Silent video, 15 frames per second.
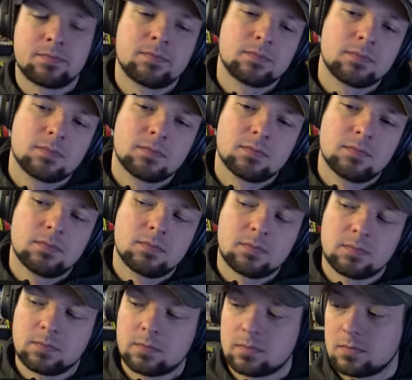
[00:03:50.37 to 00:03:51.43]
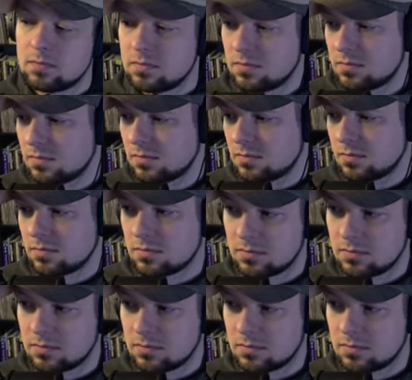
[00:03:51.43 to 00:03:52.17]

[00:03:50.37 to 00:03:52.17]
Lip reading: Nothing is said.